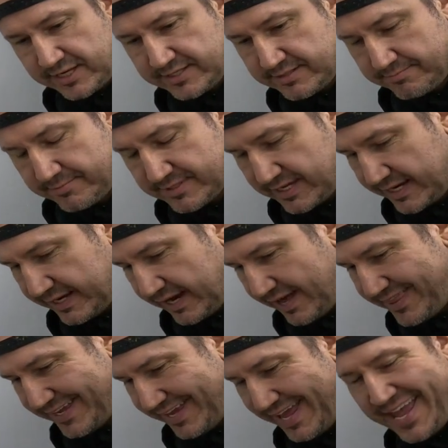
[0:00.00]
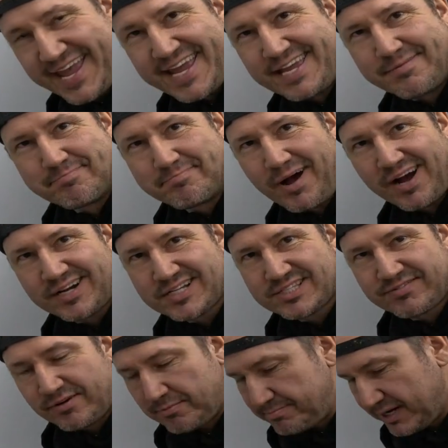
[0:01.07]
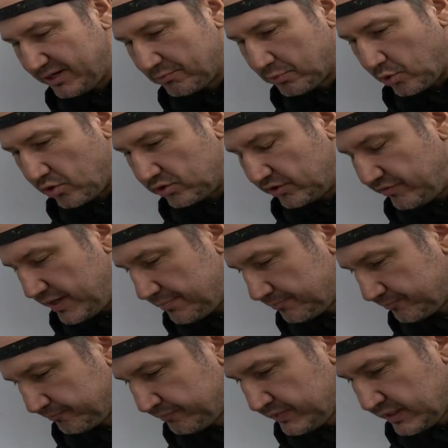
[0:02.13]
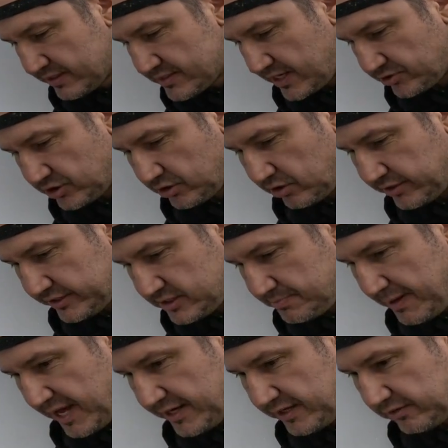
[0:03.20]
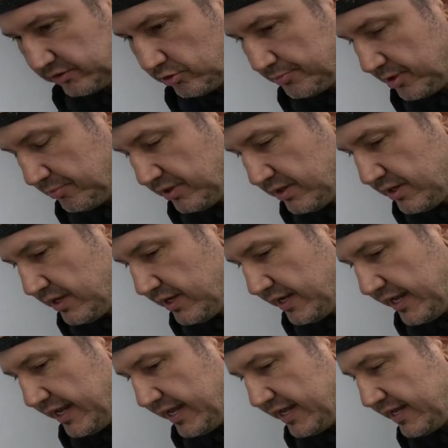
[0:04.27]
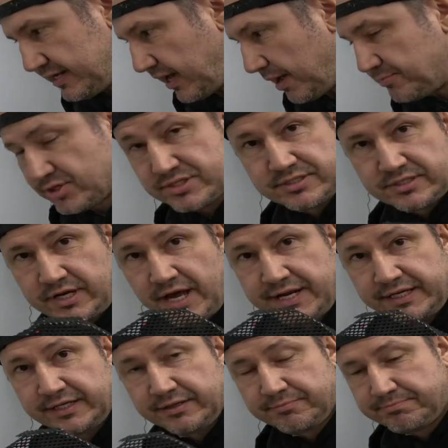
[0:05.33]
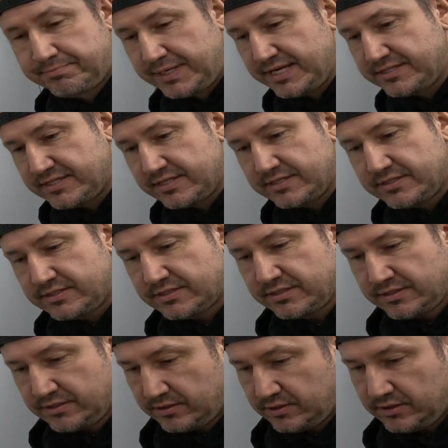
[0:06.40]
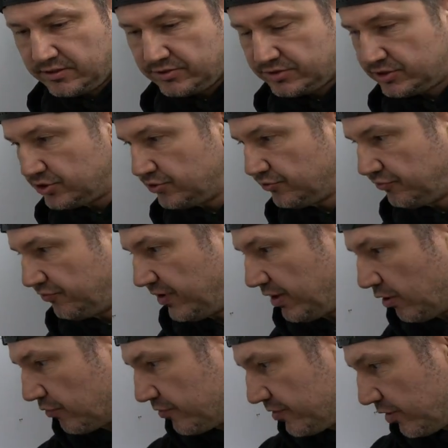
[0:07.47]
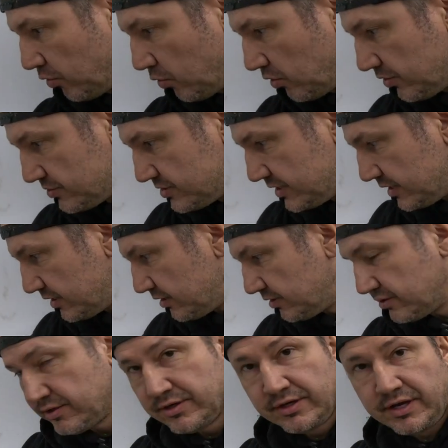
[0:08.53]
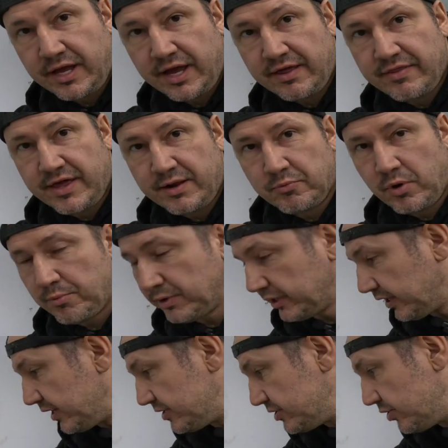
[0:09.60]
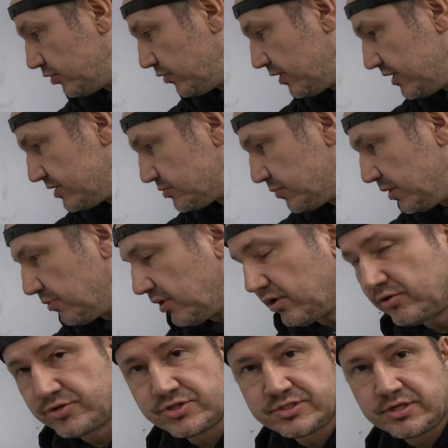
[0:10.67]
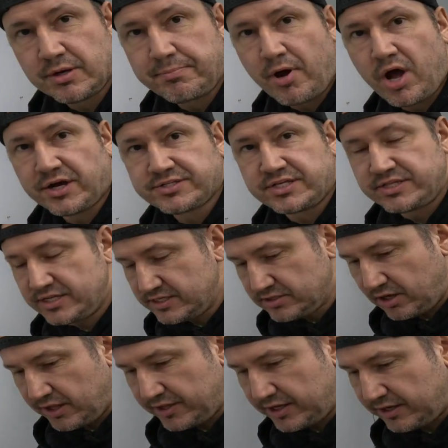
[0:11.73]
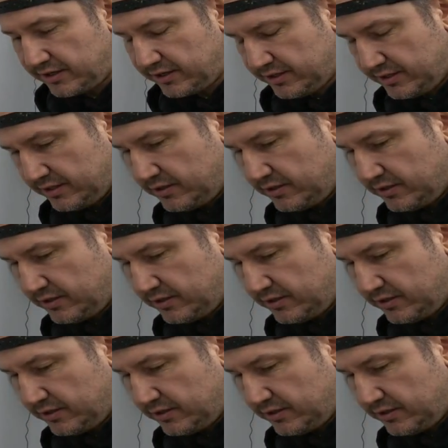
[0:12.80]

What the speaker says: It was like, I think, $8 for a big roll of it. It's actually called expanded aluminum. And I'm just cutting pieces to fit over the holes here. And then what we're going to do is we will just epoxy these on there.